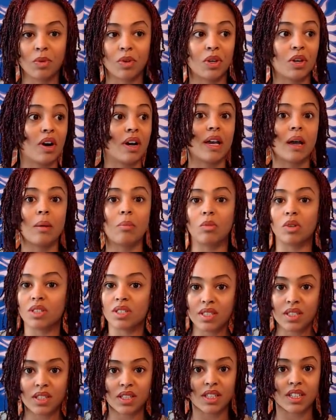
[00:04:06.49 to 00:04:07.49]
You gotta get more
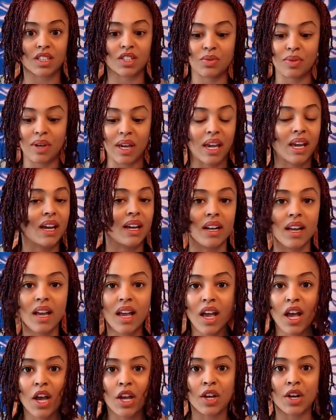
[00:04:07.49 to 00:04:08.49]
serious. You can't,
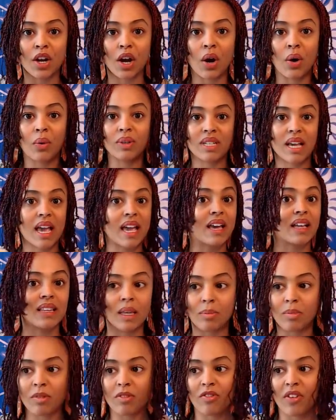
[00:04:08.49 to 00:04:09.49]
you know, take a
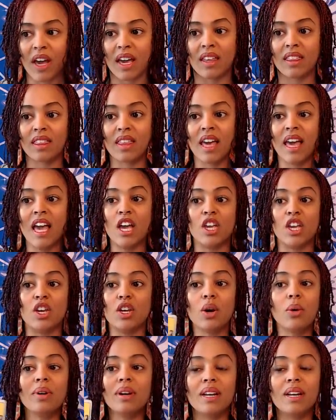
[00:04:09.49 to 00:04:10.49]
leap of faith. You
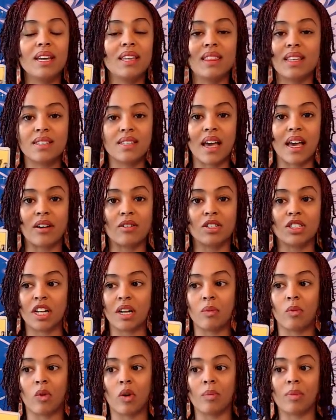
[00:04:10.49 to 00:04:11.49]
don't need this energy
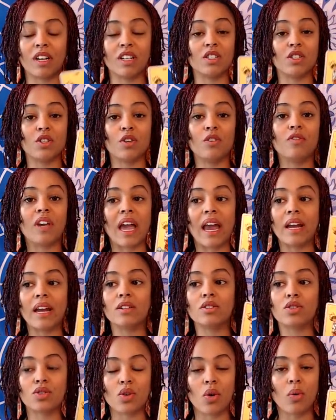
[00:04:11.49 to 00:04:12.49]
anymore because you've gained
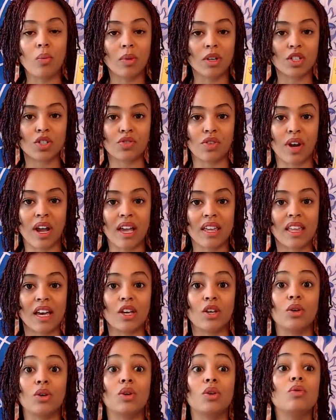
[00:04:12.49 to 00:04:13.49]
so much strength
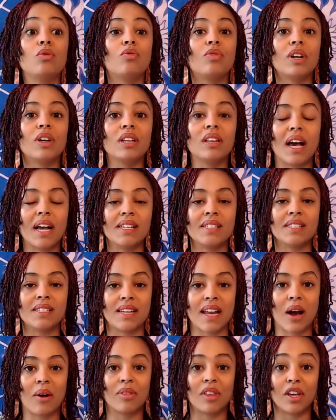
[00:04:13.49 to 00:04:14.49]
that you realize
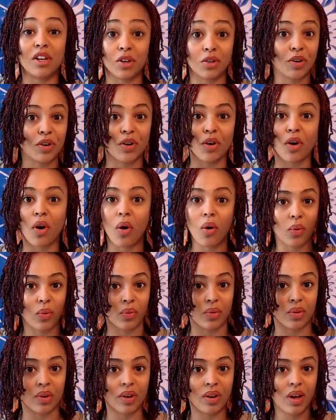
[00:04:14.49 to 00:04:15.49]
now that you're your
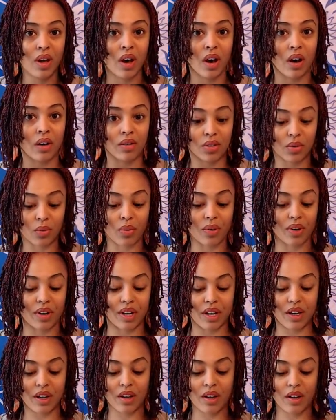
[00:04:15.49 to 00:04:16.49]
own
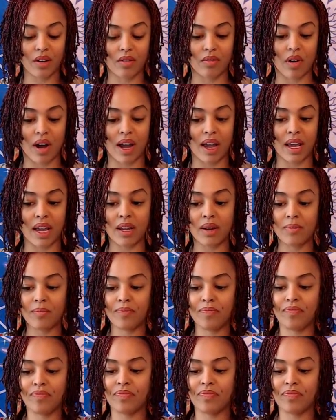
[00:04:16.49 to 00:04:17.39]
authority, right?